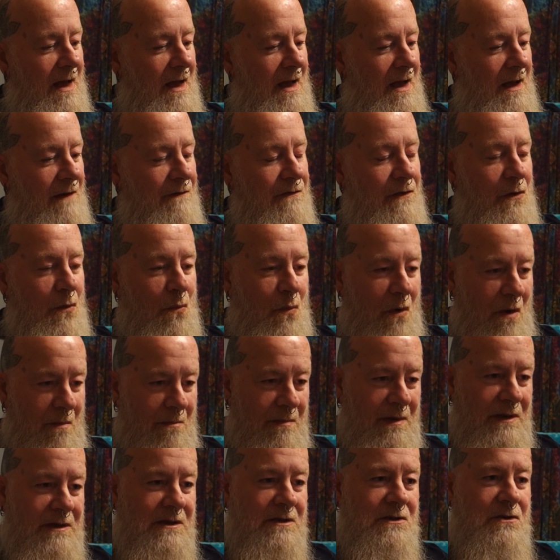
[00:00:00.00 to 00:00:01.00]
If you want
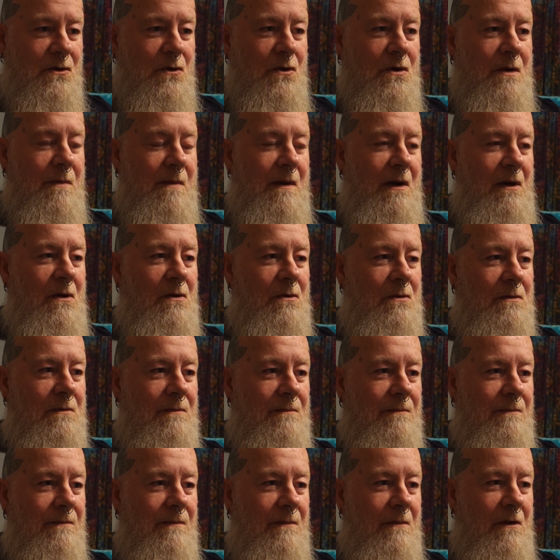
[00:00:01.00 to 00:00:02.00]
me to talk about
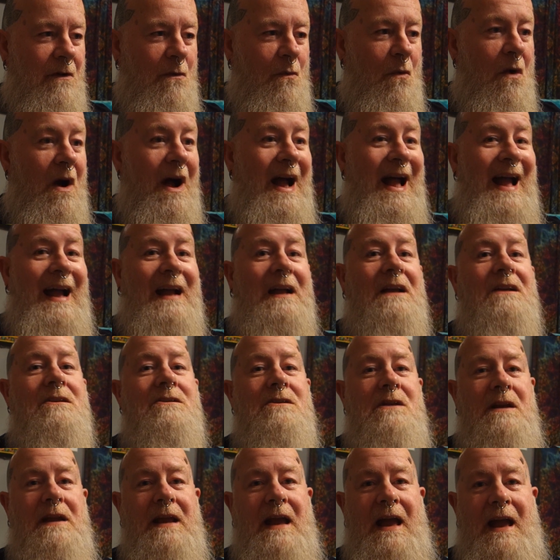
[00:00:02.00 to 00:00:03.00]
what
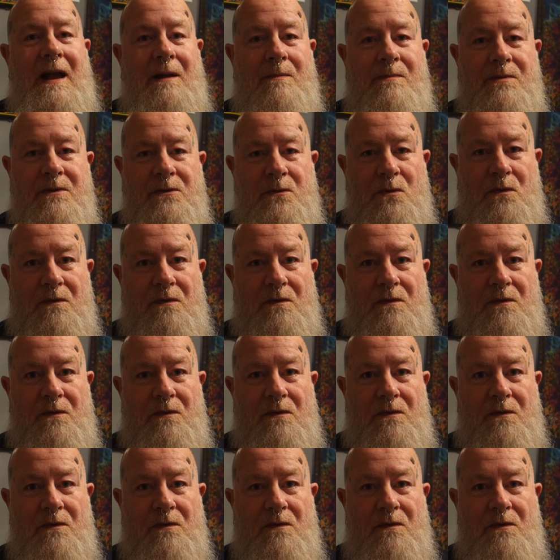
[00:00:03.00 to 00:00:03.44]
actually happened,